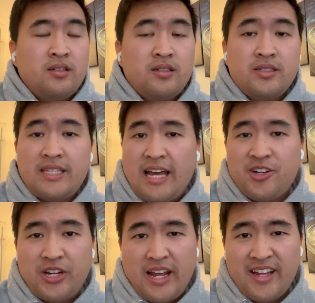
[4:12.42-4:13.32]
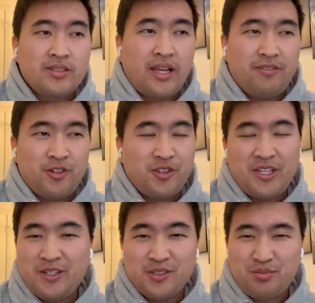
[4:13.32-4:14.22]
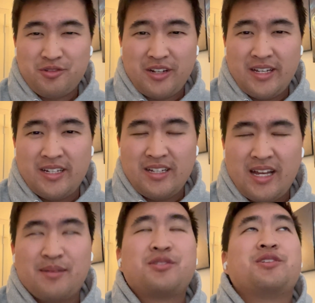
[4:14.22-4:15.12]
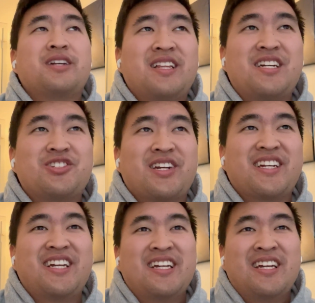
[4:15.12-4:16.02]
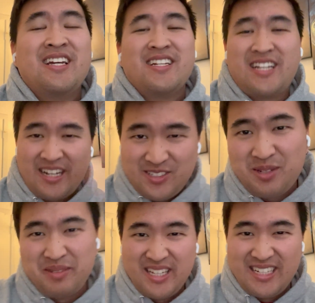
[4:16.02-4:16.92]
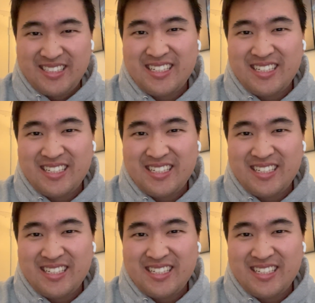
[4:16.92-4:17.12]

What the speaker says: Saturday, day after the Eagles parade, absolutely electric. Check out some of this.